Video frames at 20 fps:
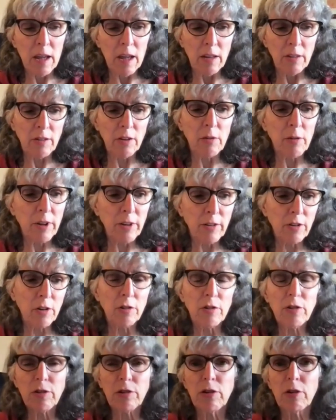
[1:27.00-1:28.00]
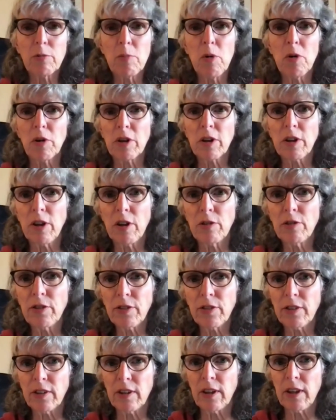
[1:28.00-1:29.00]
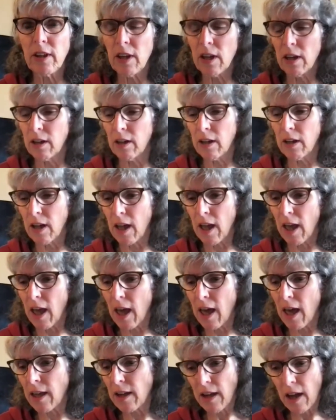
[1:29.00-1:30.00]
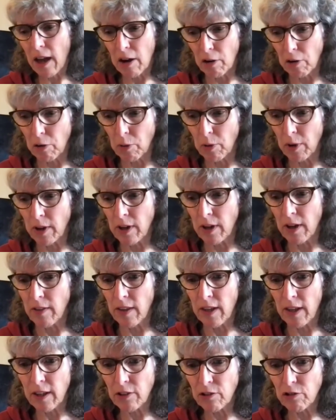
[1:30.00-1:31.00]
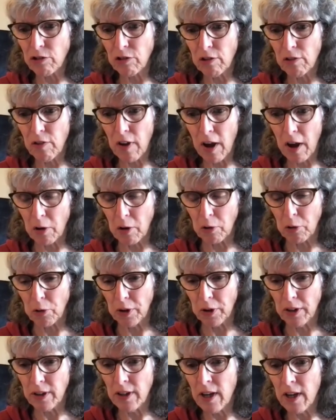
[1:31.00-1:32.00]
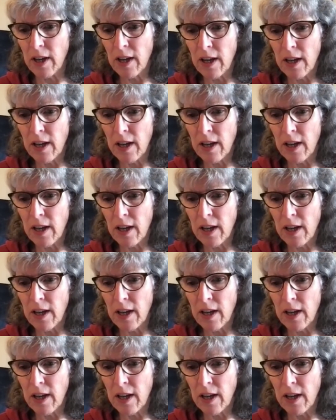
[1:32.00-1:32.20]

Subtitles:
So I started to look more closely at heroin and the history of heroin.